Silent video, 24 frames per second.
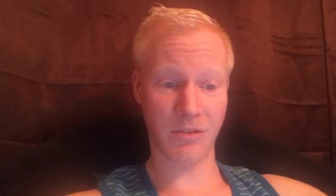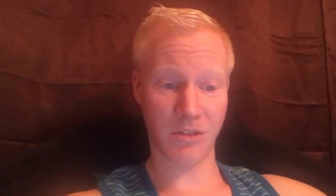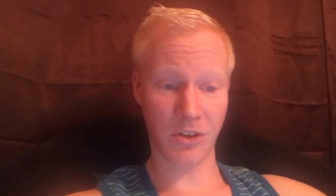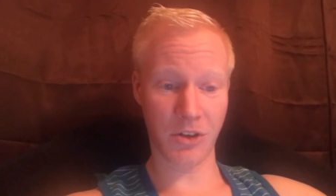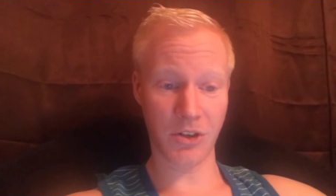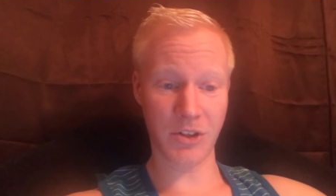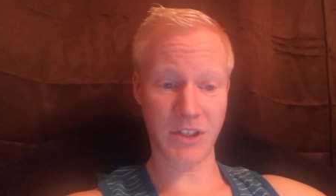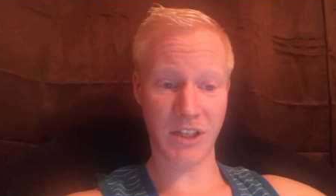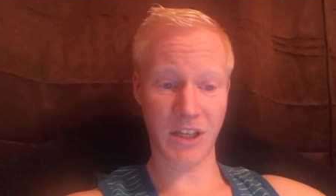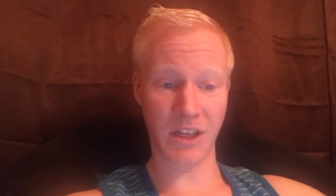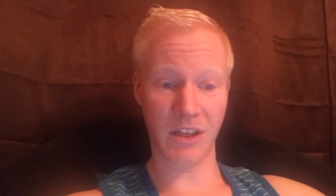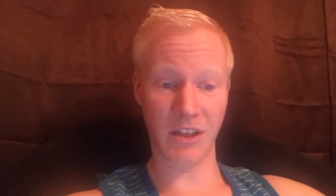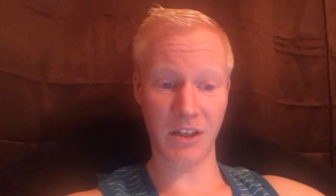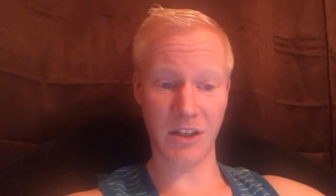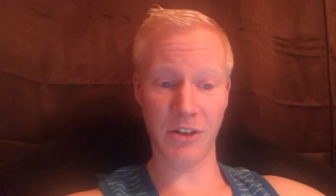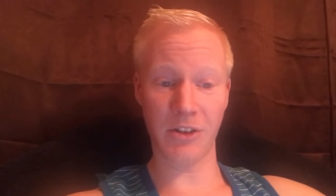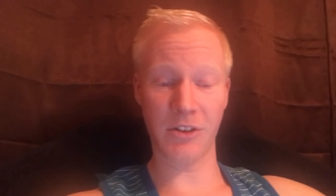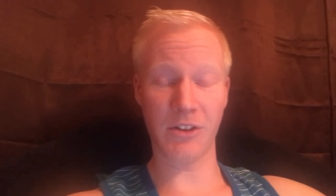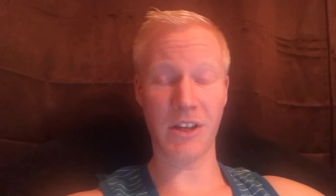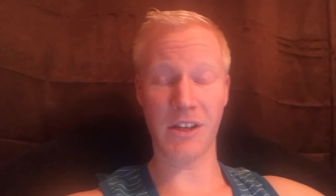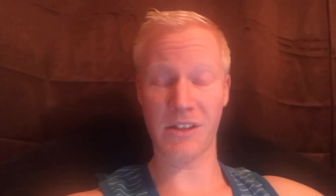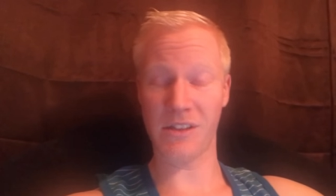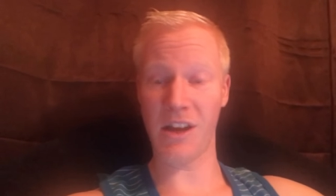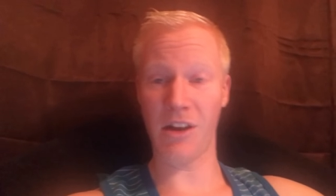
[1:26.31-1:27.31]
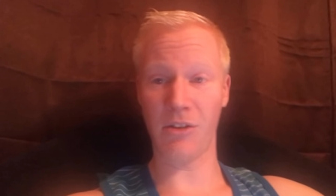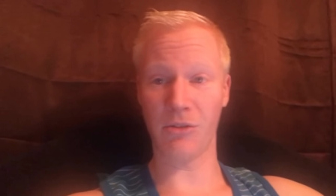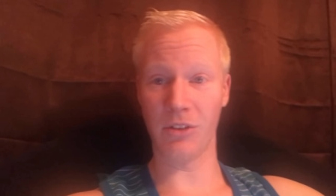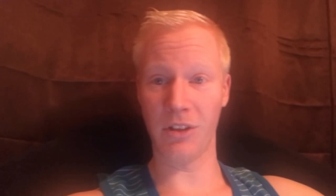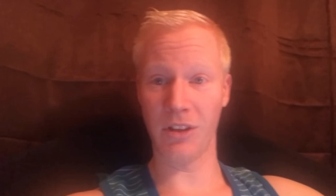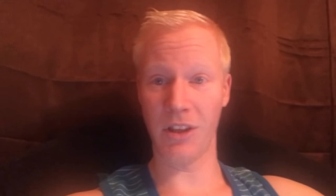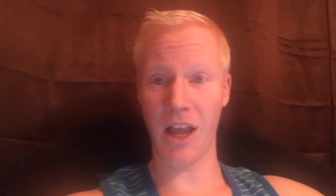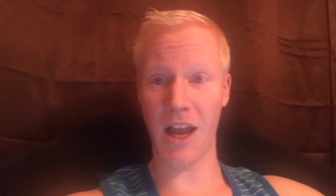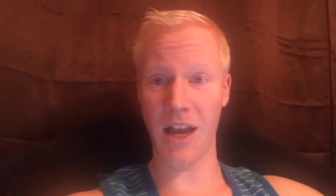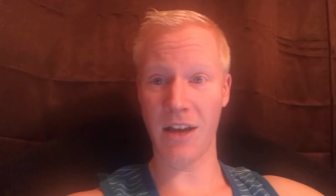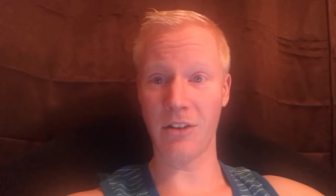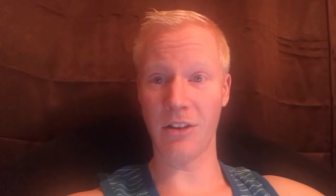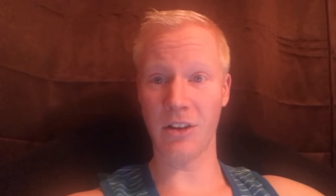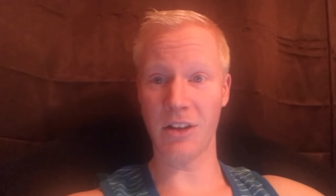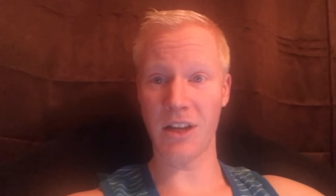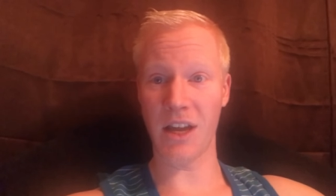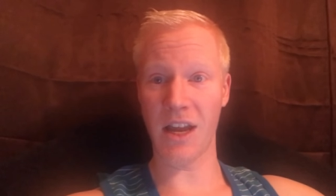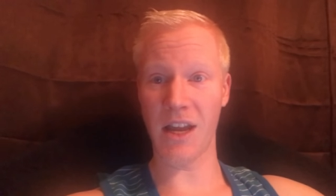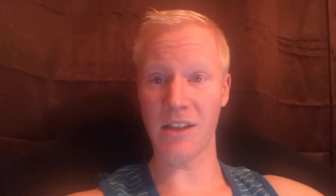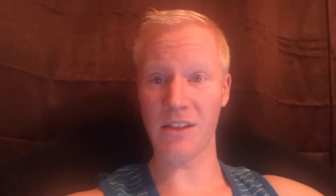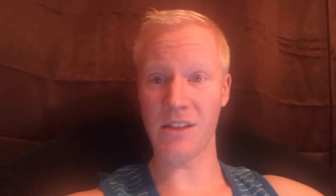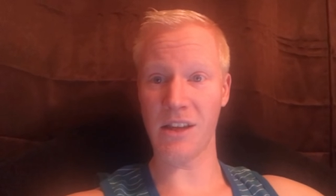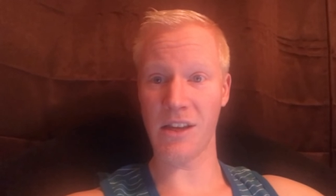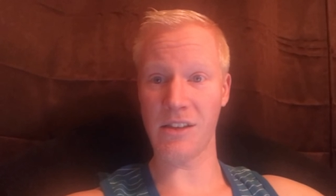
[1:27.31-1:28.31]
13 years has now relied on
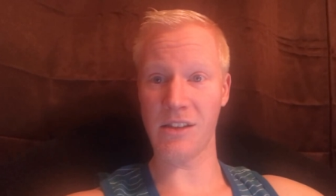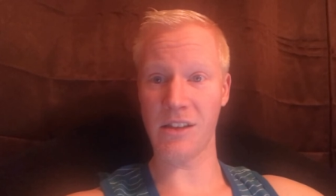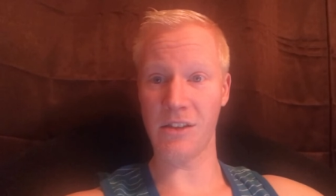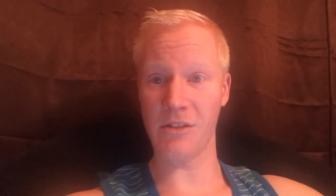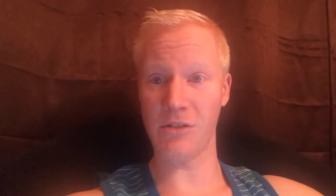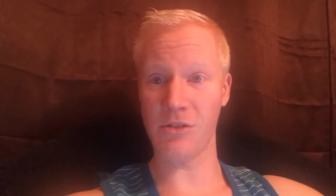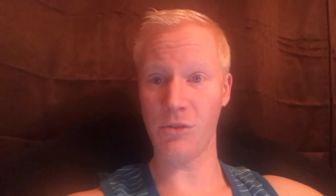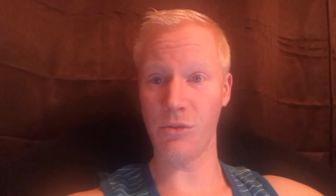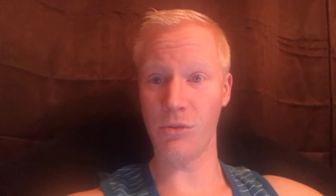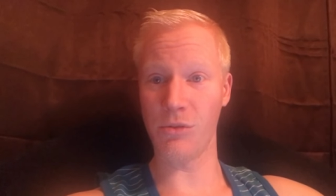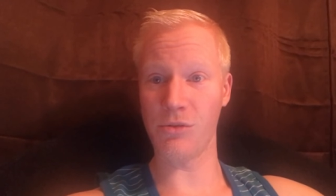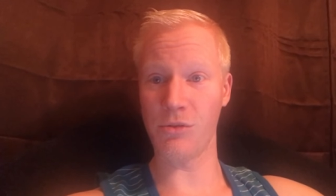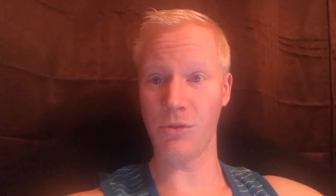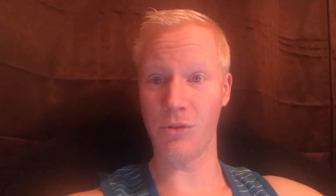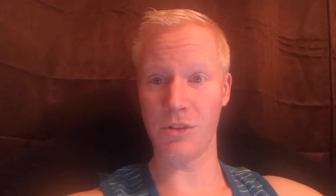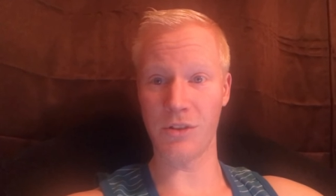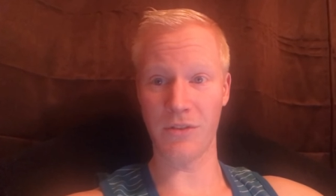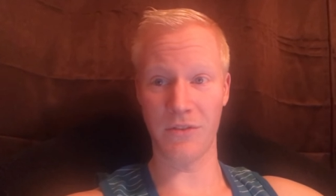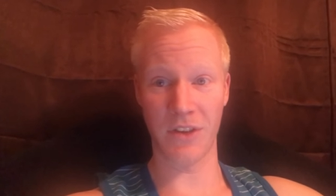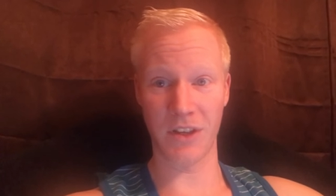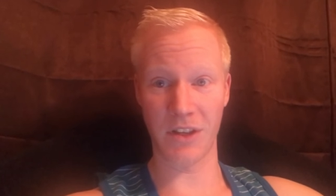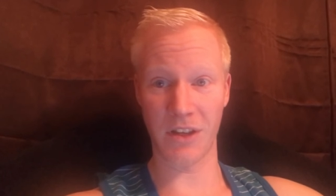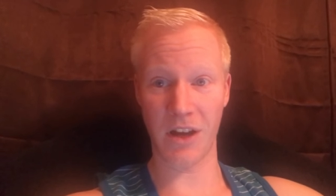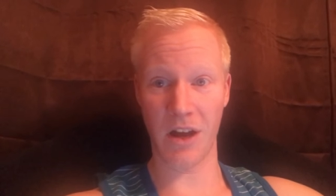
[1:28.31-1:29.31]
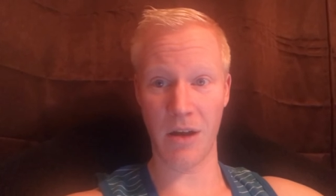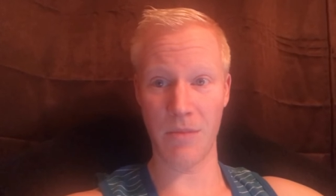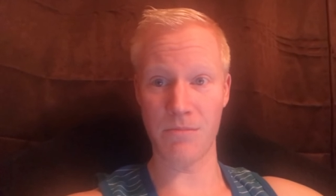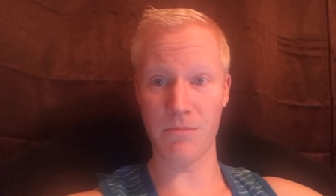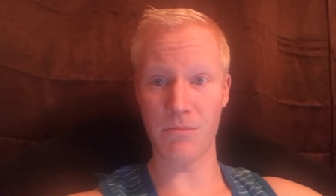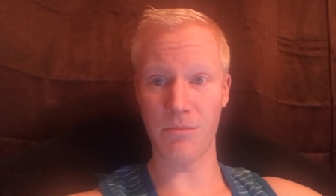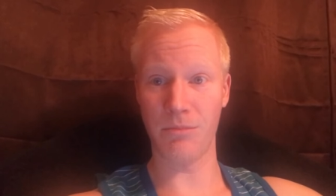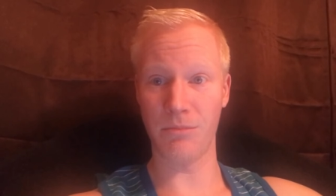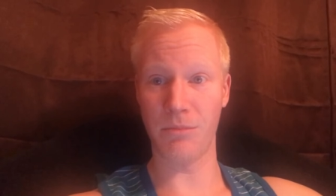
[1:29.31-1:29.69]
dance as his sole source of income,